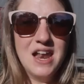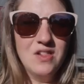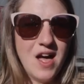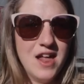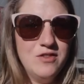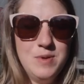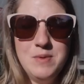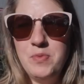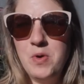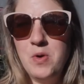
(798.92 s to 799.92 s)
And a lot of
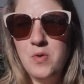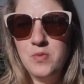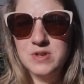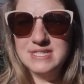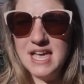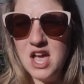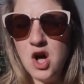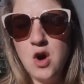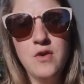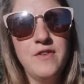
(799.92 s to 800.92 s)
people will say,
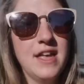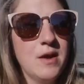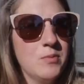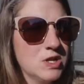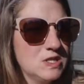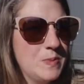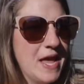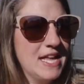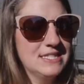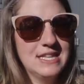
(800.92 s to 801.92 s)
oh, if I get more
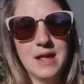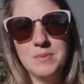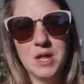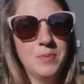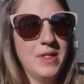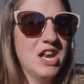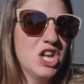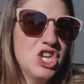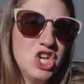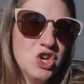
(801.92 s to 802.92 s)
space, then I'm gonna plant a
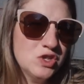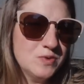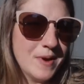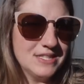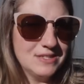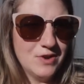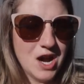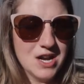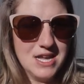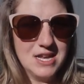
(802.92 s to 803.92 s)
huge, massive
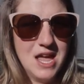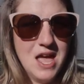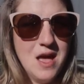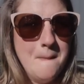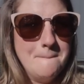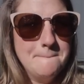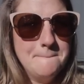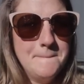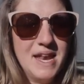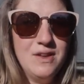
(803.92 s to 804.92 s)
garden.
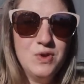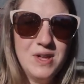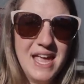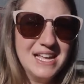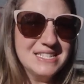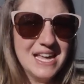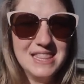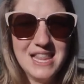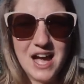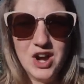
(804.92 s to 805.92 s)
But if you can't
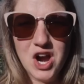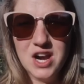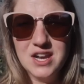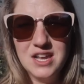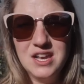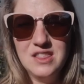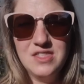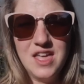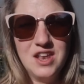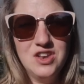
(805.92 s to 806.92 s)
tend that garden,
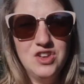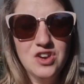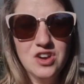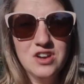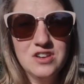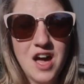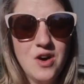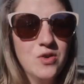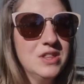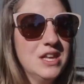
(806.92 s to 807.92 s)
then you're not
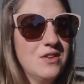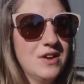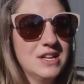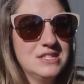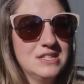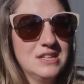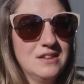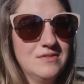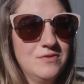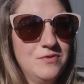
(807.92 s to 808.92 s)
only going
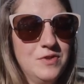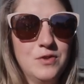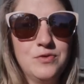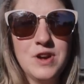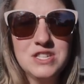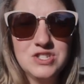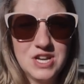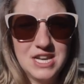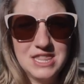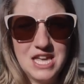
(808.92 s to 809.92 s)
to feel
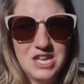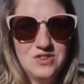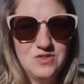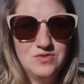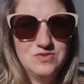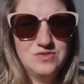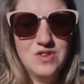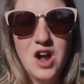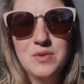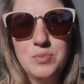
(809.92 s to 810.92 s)
frustrated that you
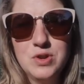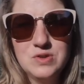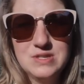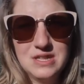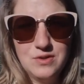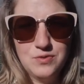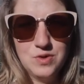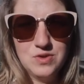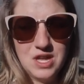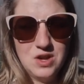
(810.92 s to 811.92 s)
aren't producing the
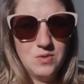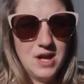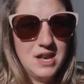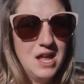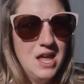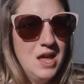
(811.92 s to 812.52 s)
fruit that you want,